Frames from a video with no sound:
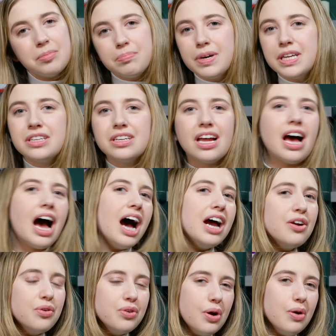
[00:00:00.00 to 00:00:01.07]
But I
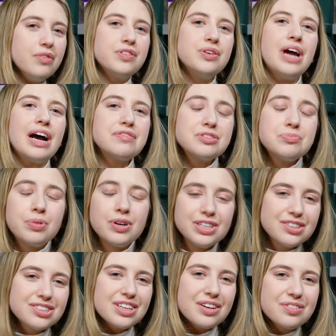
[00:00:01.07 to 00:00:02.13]
don't know if you have to put
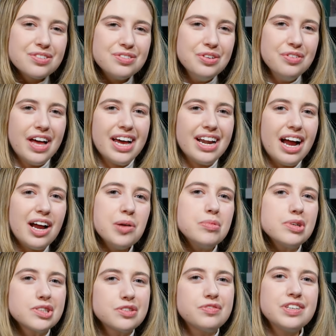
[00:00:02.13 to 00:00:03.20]
yourself through that. I
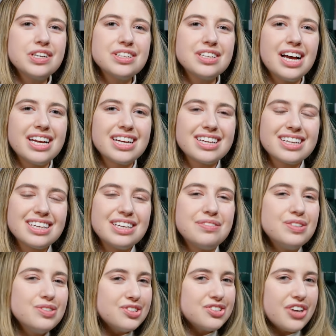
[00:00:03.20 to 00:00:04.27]
almost feel like if
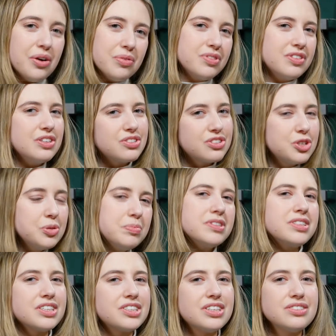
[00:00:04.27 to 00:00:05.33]
you start with these 2
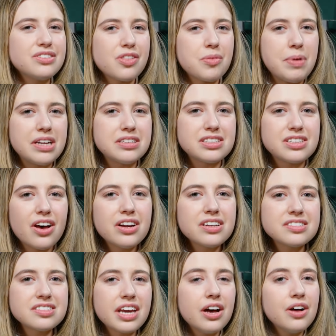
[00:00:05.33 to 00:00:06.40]
positions of the pentatonic
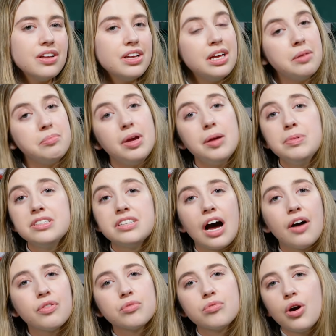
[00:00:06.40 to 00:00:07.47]
scale, maybe
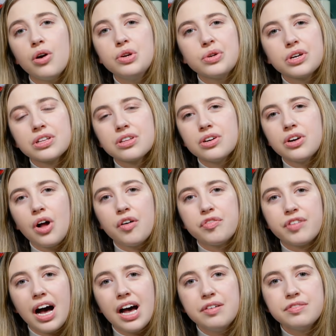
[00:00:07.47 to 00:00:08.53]
down the road you could learn all
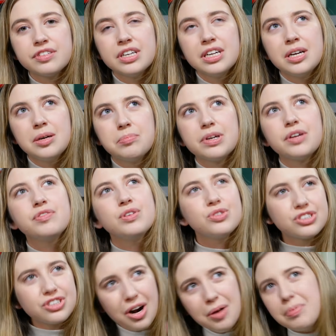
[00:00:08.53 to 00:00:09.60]
5. But if you
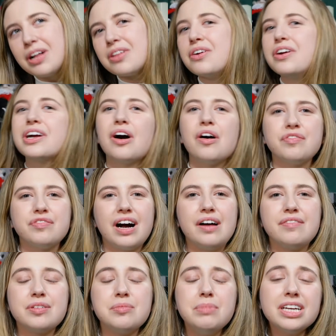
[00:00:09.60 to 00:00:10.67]
start by learning all
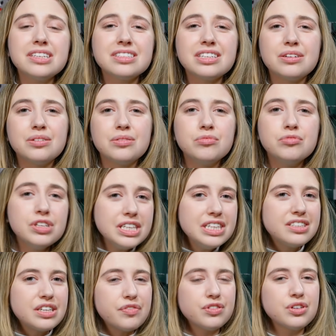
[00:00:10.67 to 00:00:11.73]
5, it makes it really
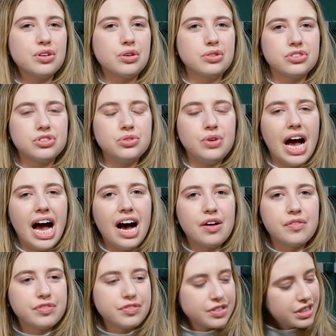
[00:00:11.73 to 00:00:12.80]
difficult to
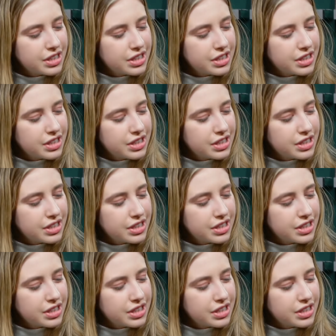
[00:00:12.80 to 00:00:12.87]
have